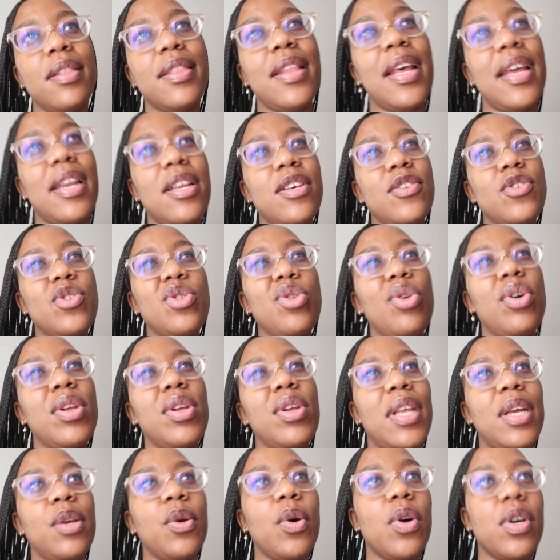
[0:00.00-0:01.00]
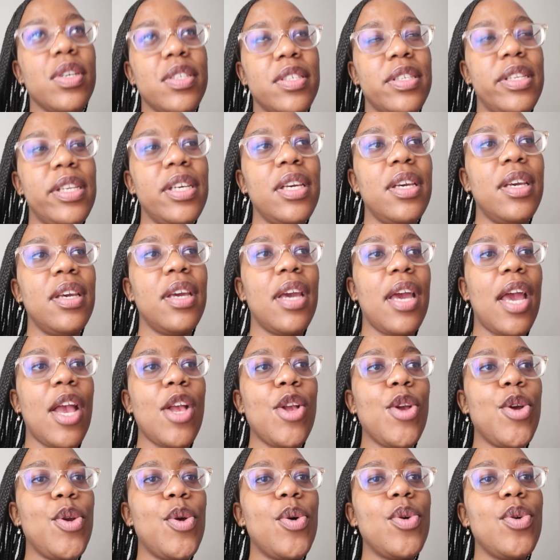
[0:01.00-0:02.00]
that is not that costly
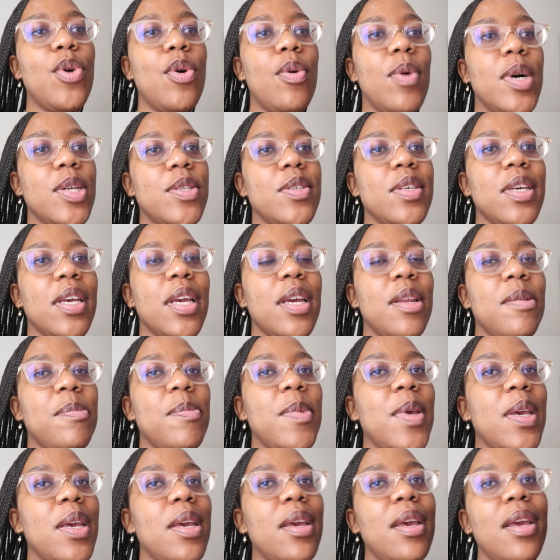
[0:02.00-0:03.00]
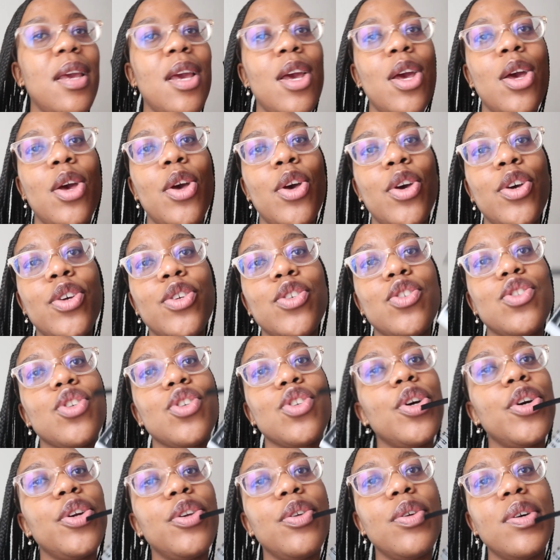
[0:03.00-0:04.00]
and you don't know what to get me,
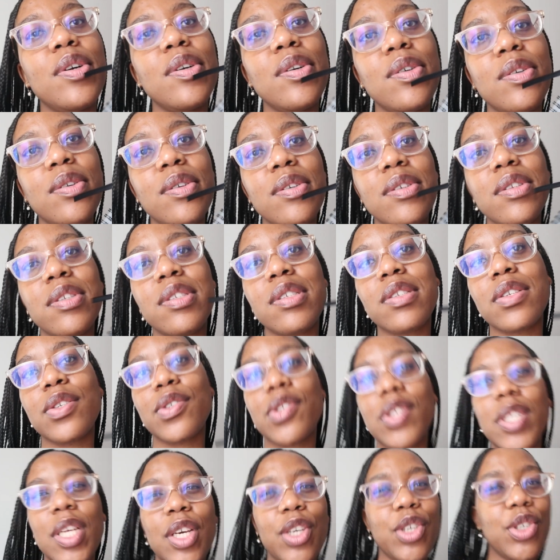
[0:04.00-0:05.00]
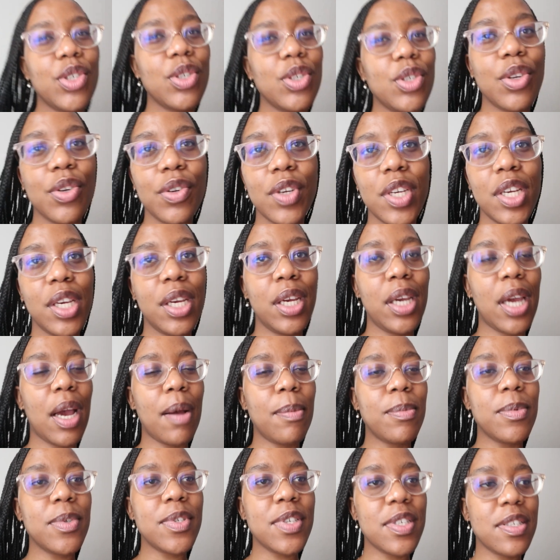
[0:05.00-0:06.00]
journals, stationery,
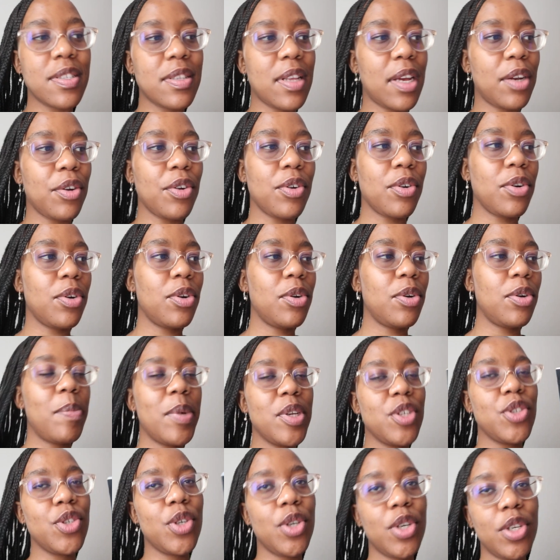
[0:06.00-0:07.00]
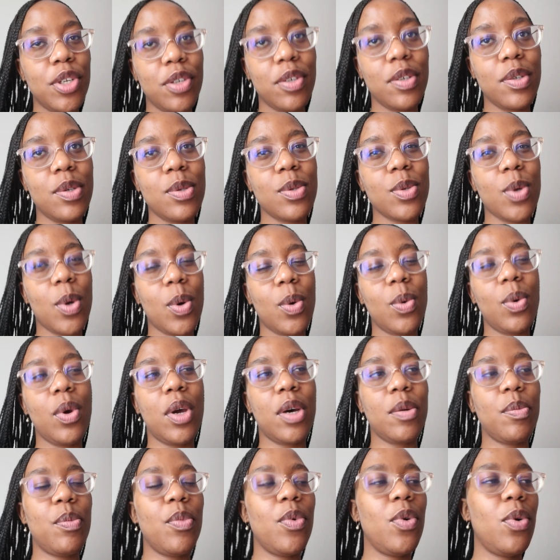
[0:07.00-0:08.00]
I'm just that girl. But journals, a whole
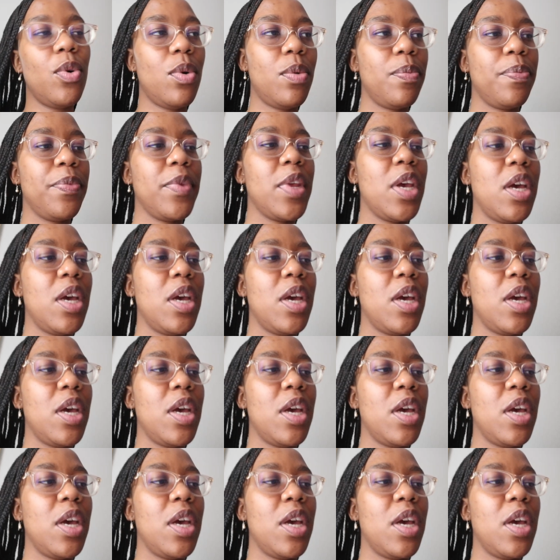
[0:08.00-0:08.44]
lot more.